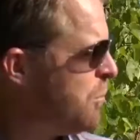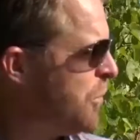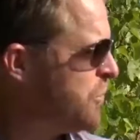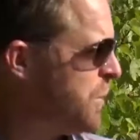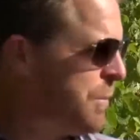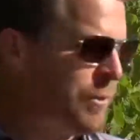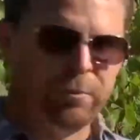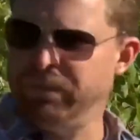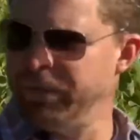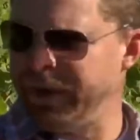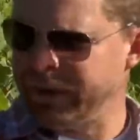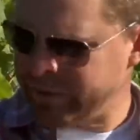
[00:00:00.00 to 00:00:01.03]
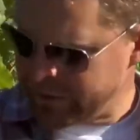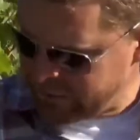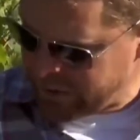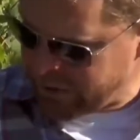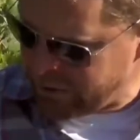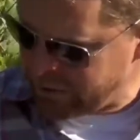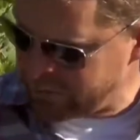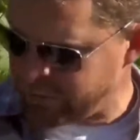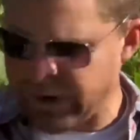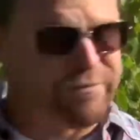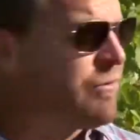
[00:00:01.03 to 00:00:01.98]
most people think that you know
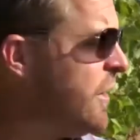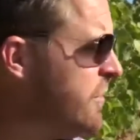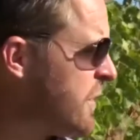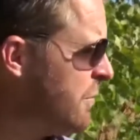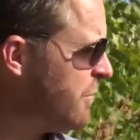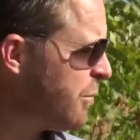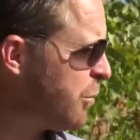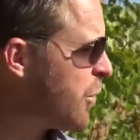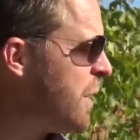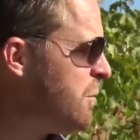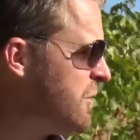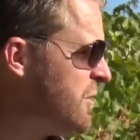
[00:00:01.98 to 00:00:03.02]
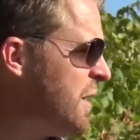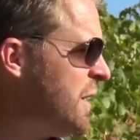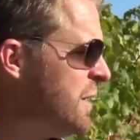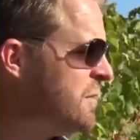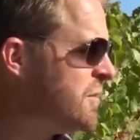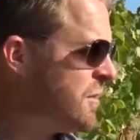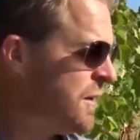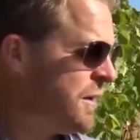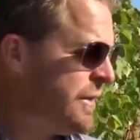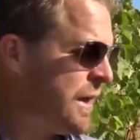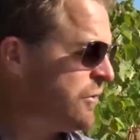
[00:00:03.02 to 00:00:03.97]
grapevines come from grape seeds.
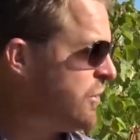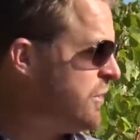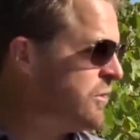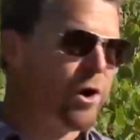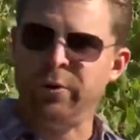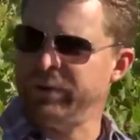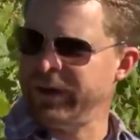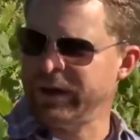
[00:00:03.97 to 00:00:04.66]
They actually don't.